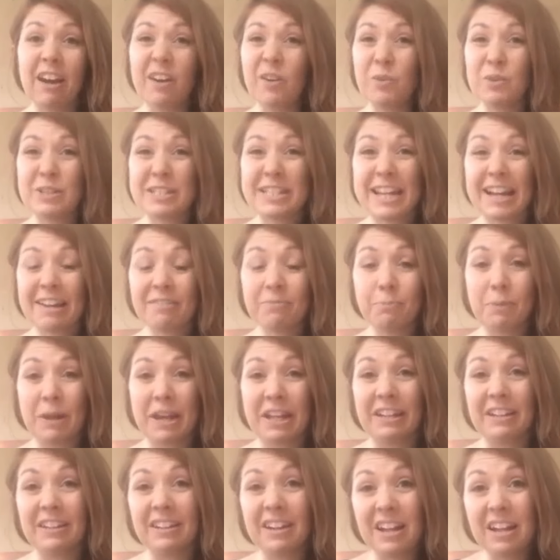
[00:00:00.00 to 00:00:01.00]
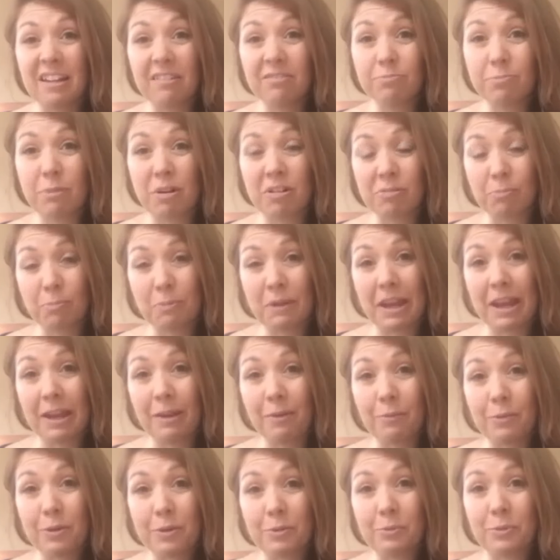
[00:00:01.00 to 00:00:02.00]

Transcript: I always have been, and I love rugby,